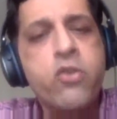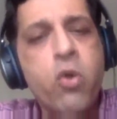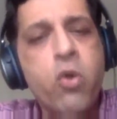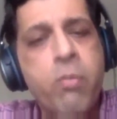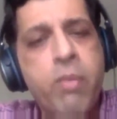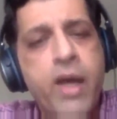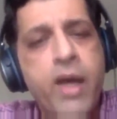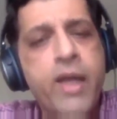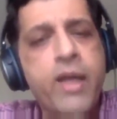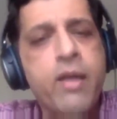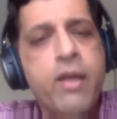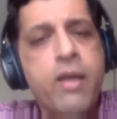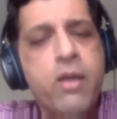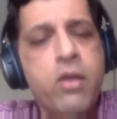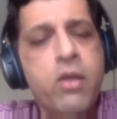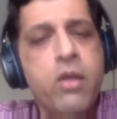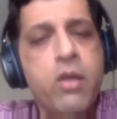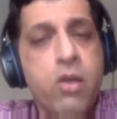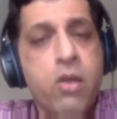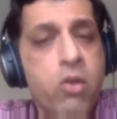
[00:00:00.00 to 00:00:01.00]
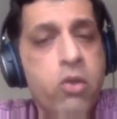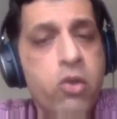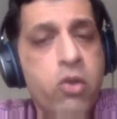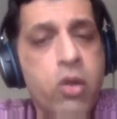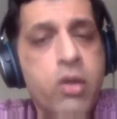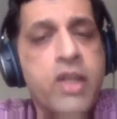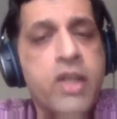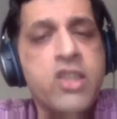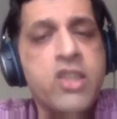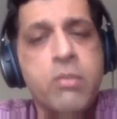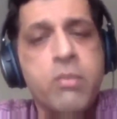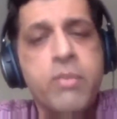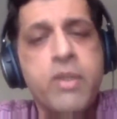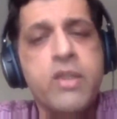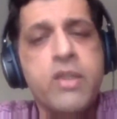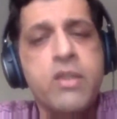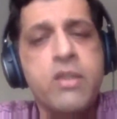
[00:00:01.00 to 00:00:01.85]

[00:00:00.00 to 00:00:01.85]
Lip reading: as the weeks go by, you know,